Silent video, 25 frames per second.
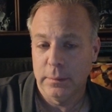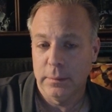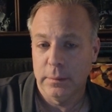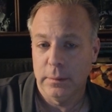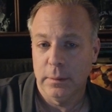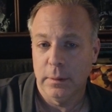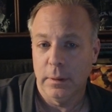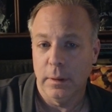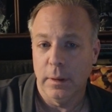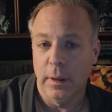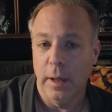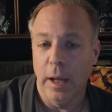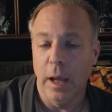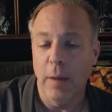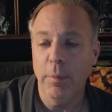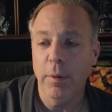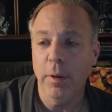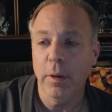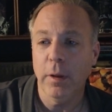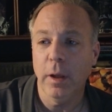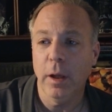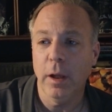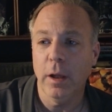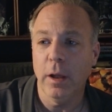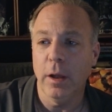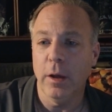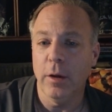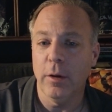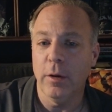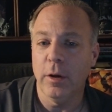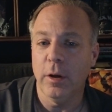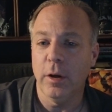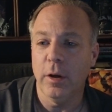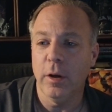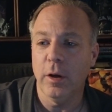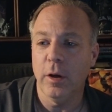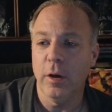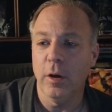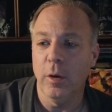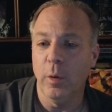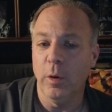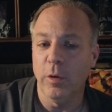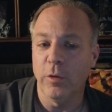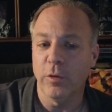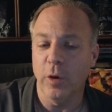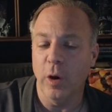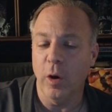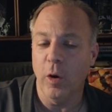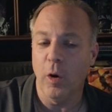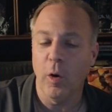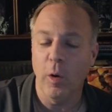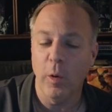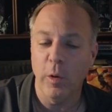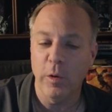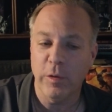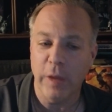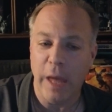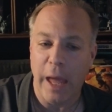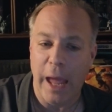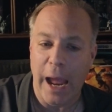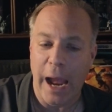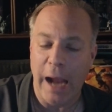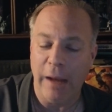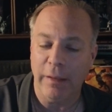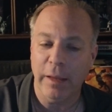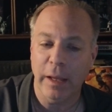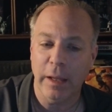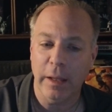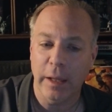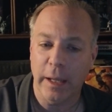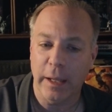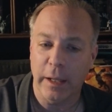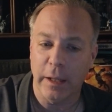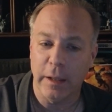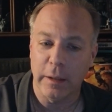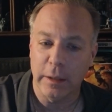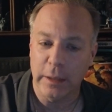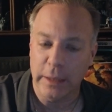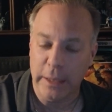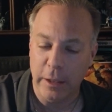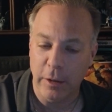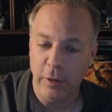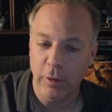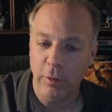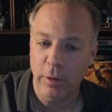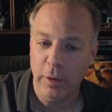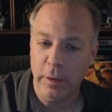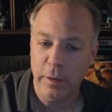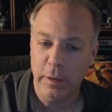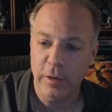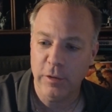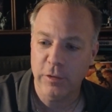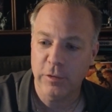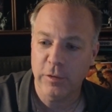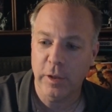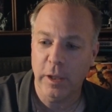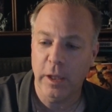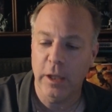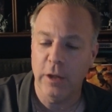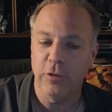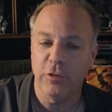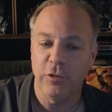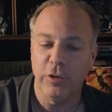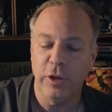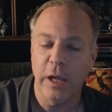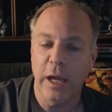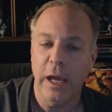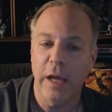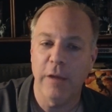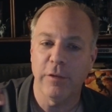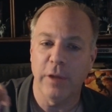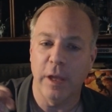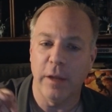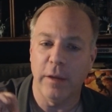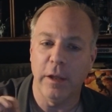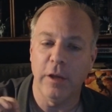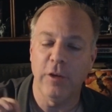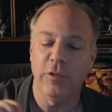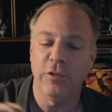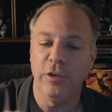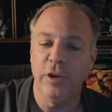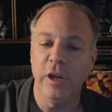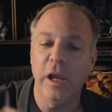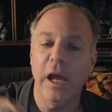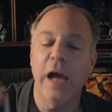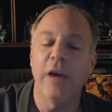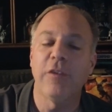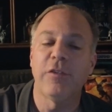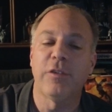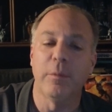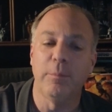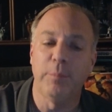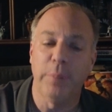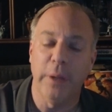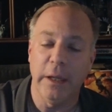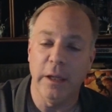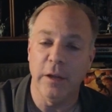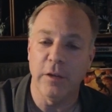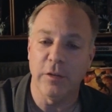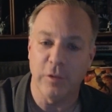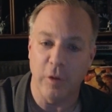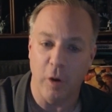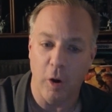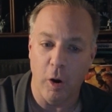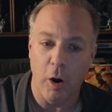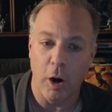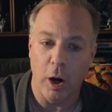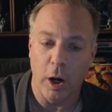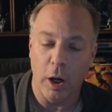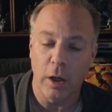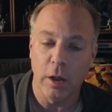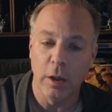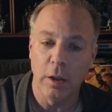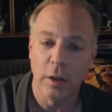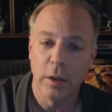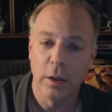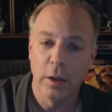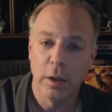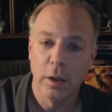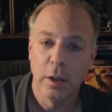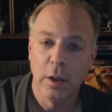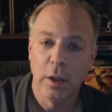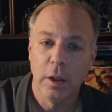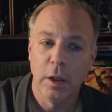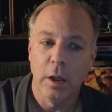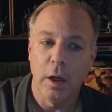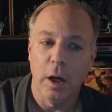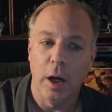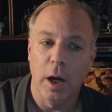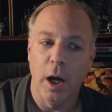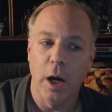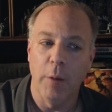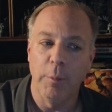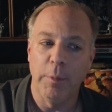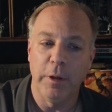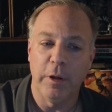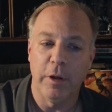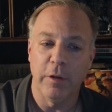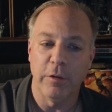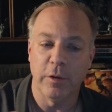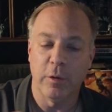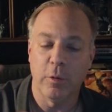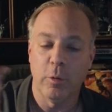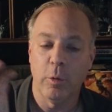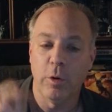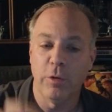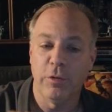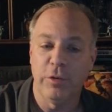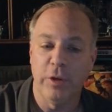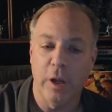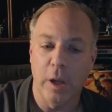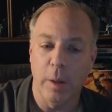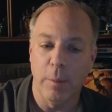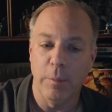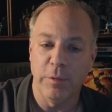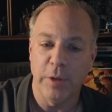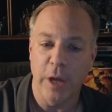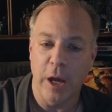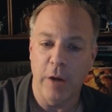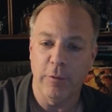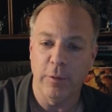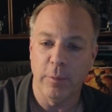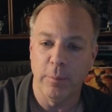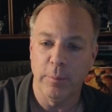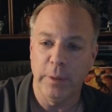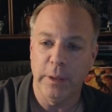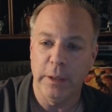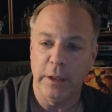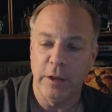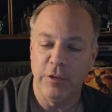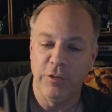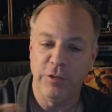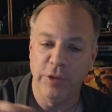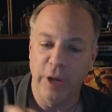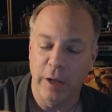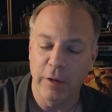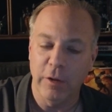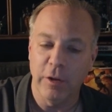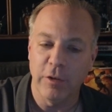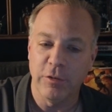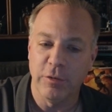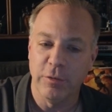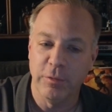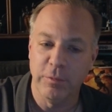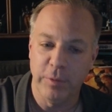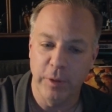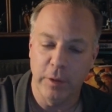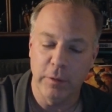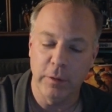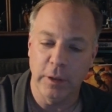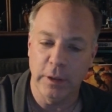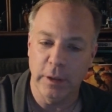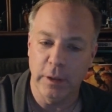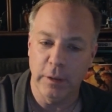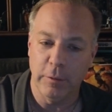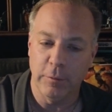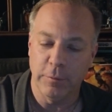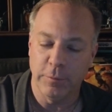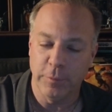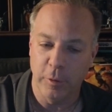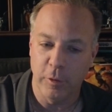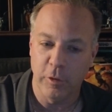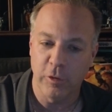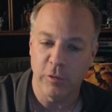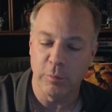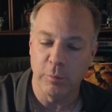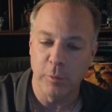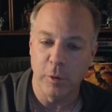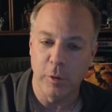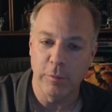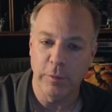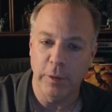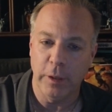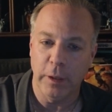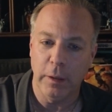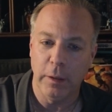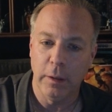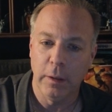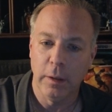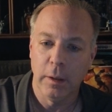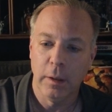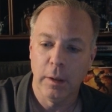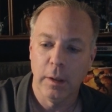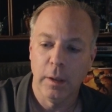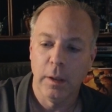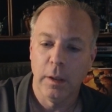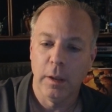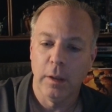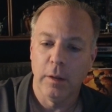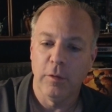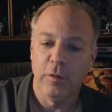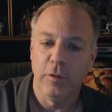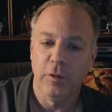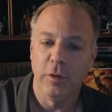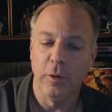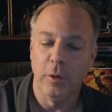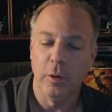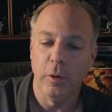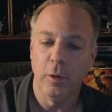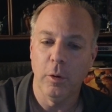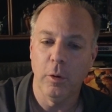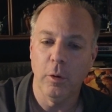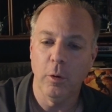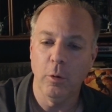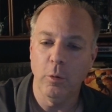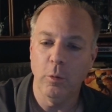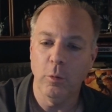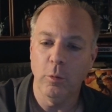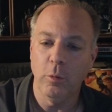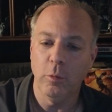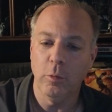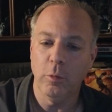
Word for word: Nebula was or was acting like a leader in this thing. She has, I think, she has the biggest arc uh, because, of course, she comes out from being a jealous villain in the first movie to